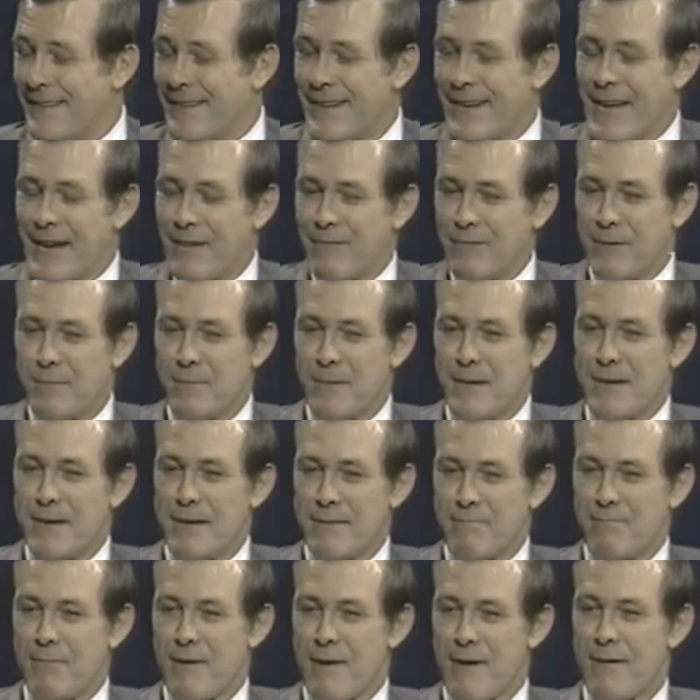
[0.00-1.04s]
They have to be
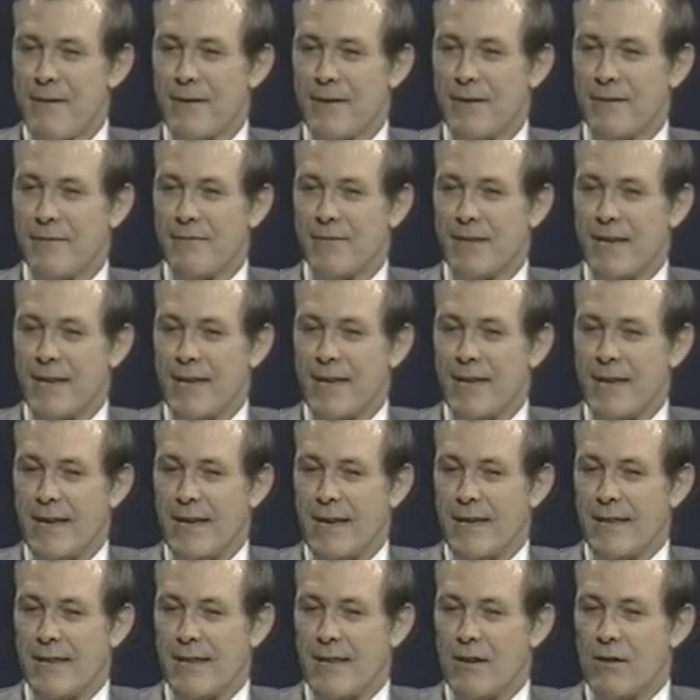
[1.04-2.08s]
part of the,
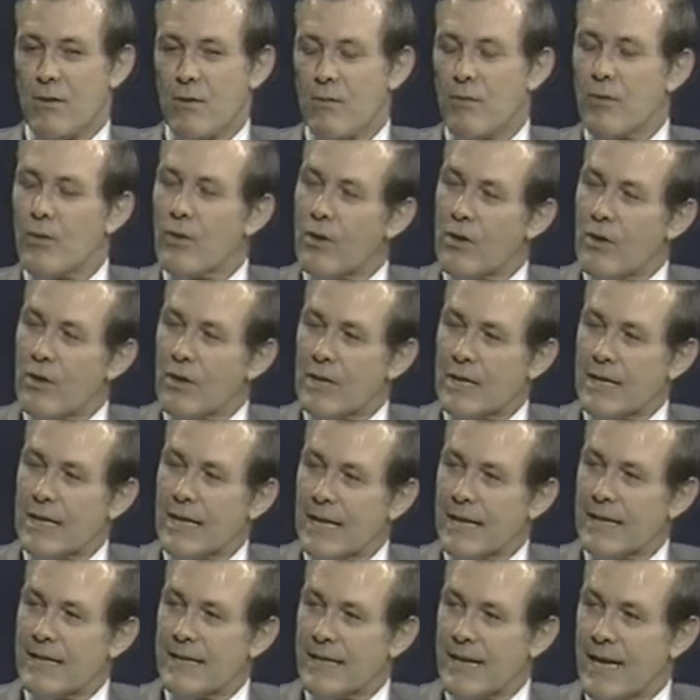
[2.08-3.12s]
the overall
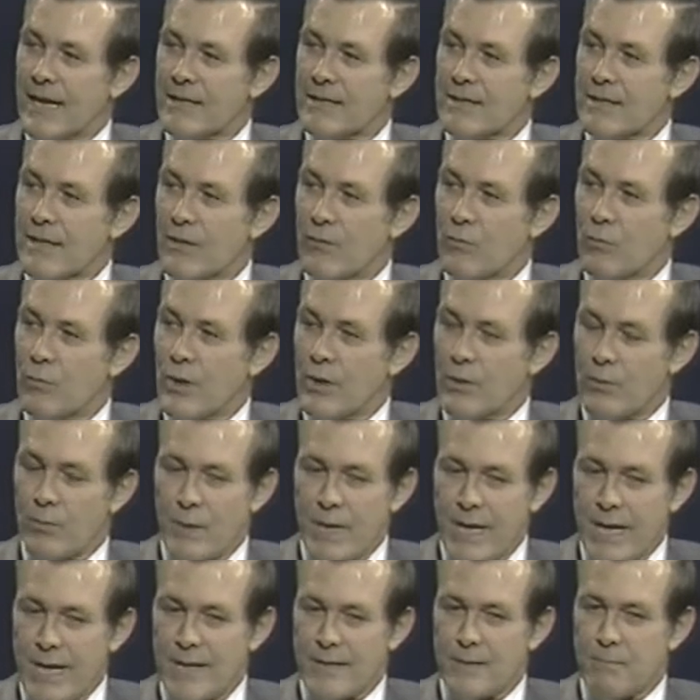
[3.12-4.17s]
context of what
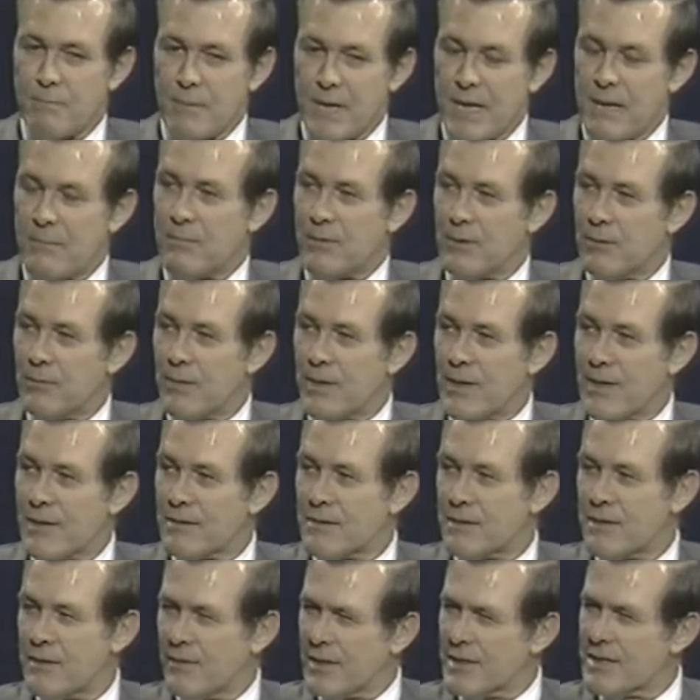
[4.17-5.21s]
we as a people, what our
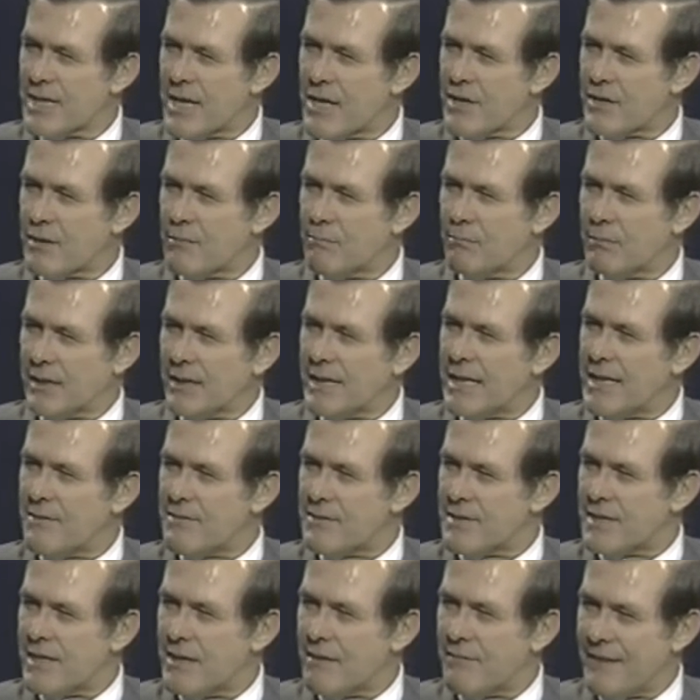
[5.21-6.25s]
civilization
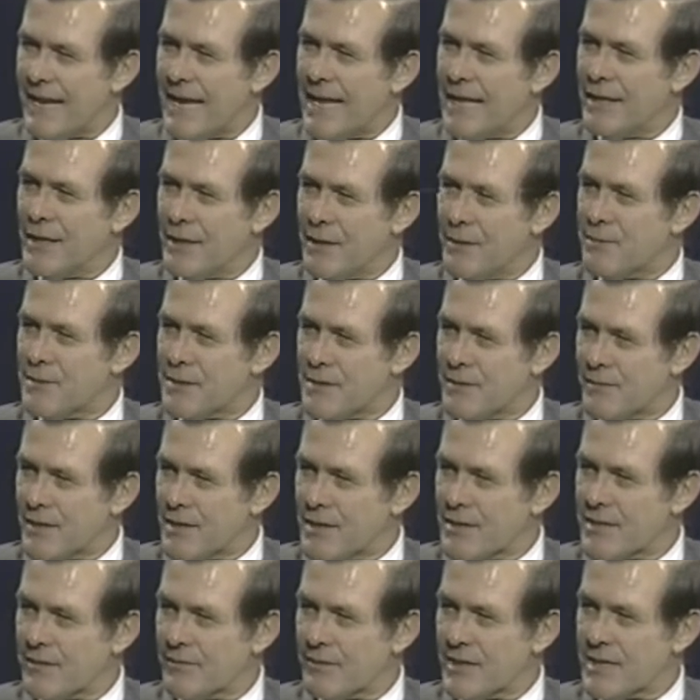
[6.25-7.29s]
believes in, the values of
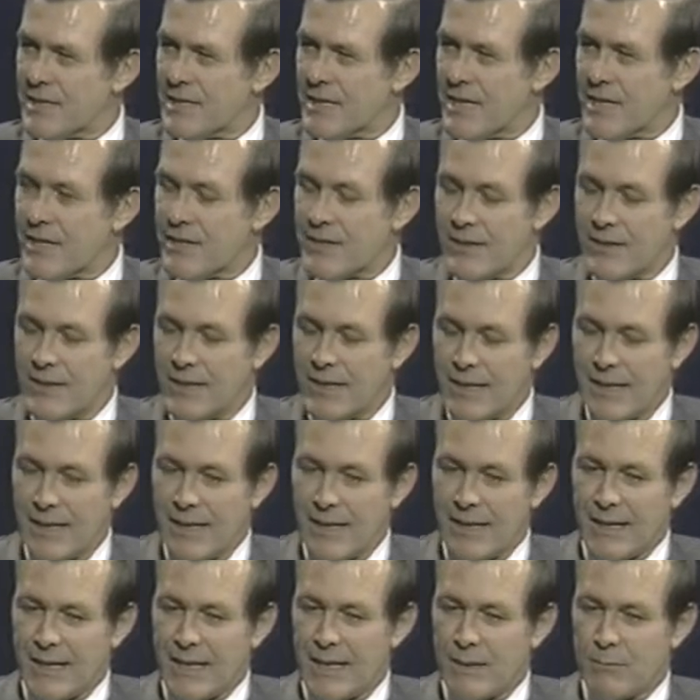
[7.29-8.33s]
our civilization,
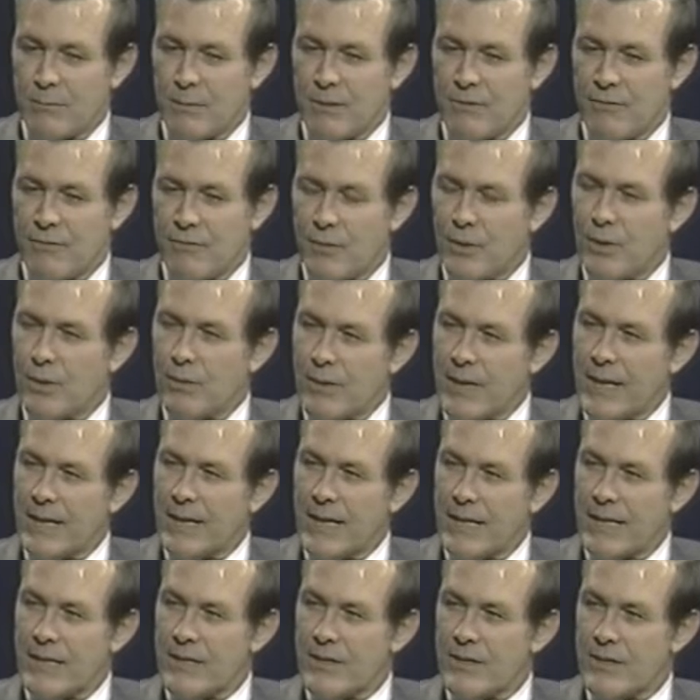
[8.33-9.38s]
and with full
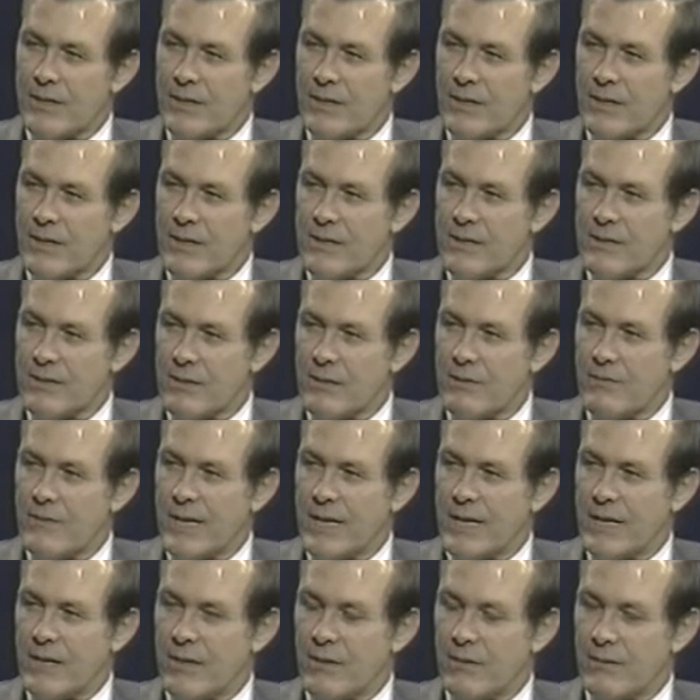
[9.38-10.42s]
recognition that the
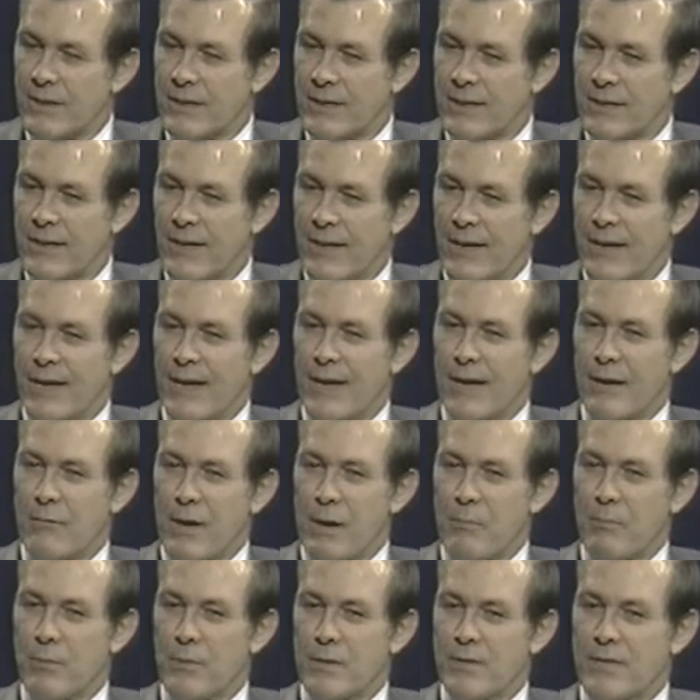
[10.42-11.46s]
Soviet Union
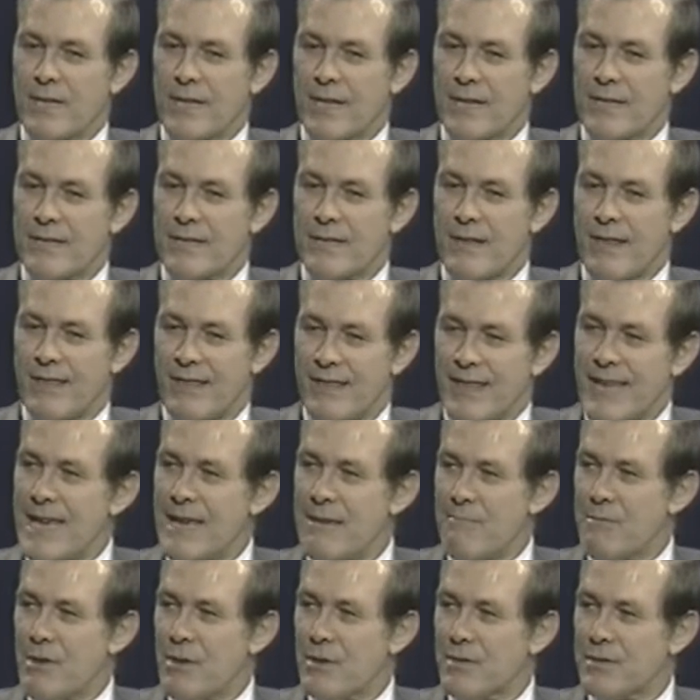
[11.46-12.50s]
represents
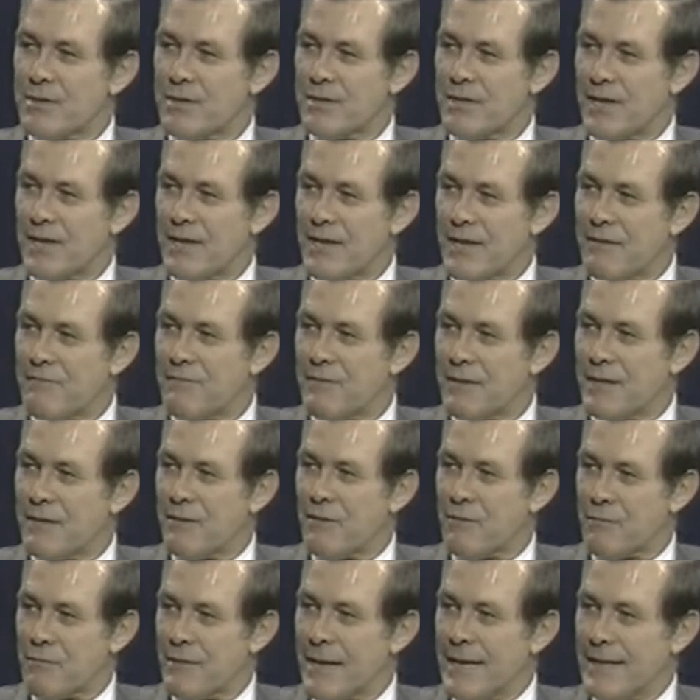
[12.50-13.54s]
the most
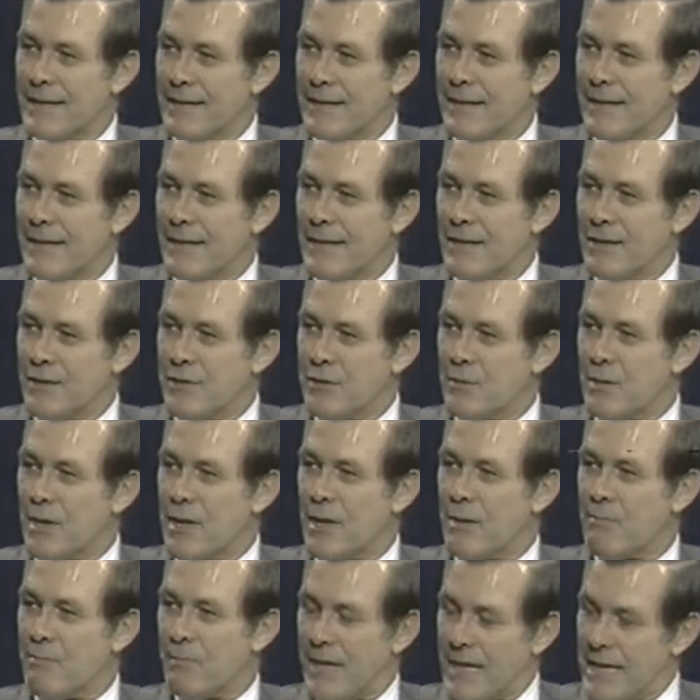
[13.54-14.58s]
significant threat to
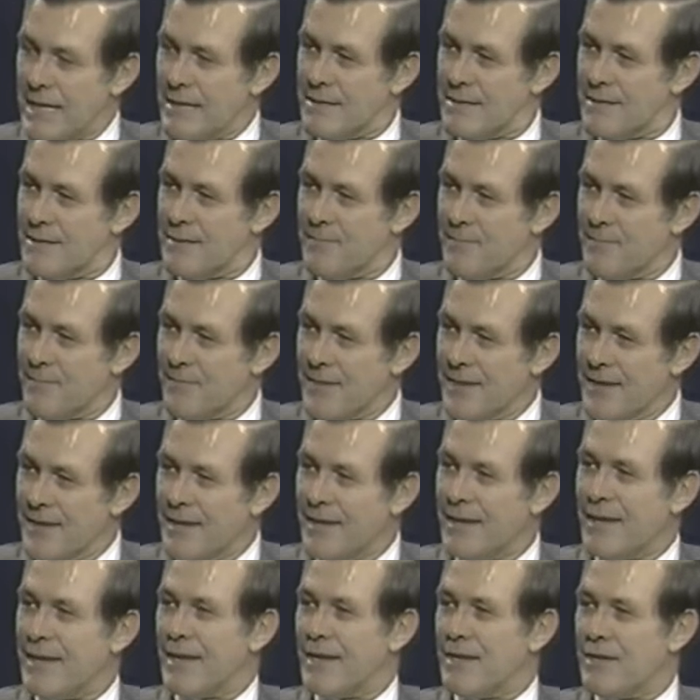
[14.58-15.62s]
our peace,
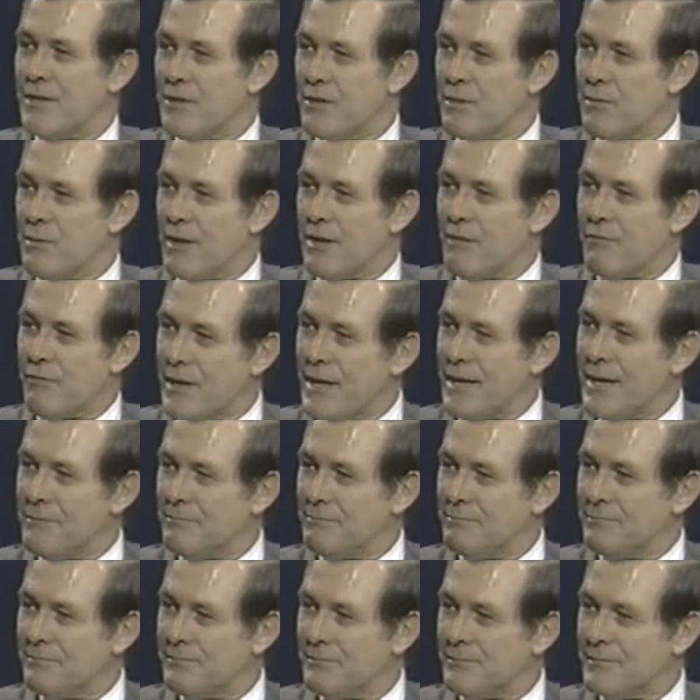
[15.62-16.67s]
and to our
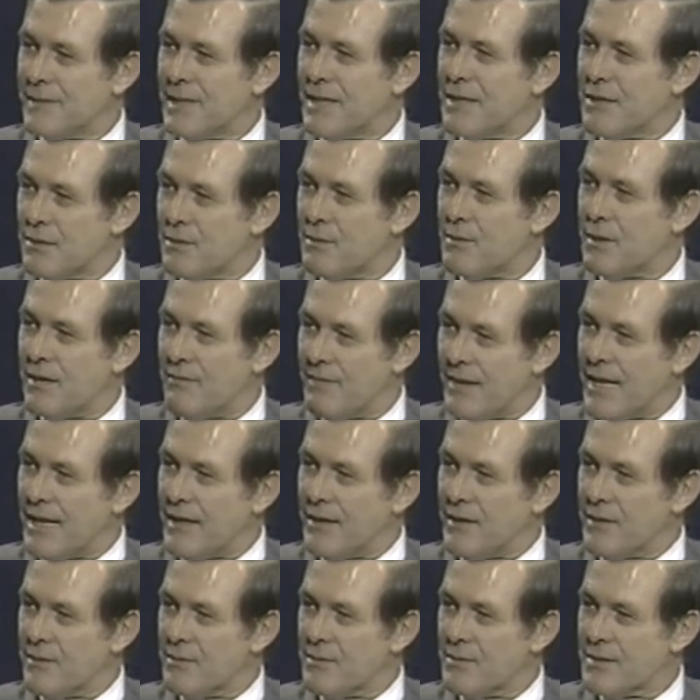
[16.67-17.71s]
freedom, and to our
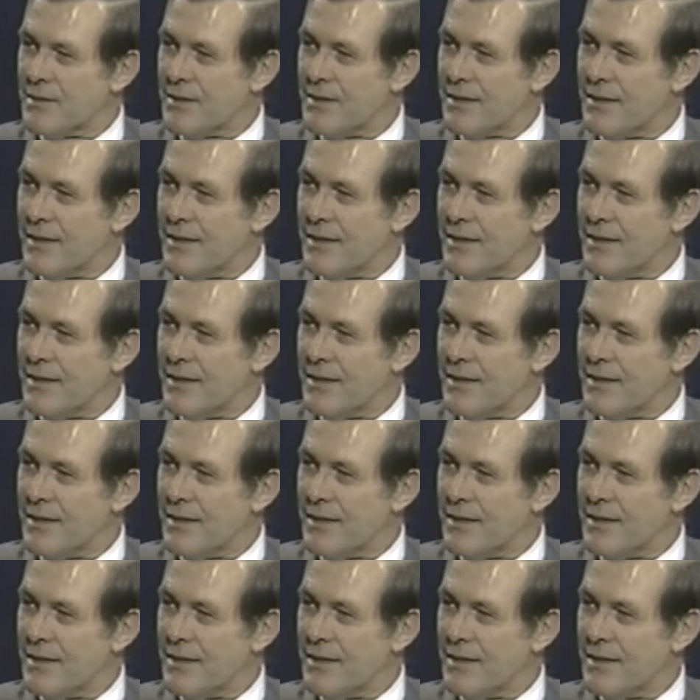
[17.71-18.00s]
values.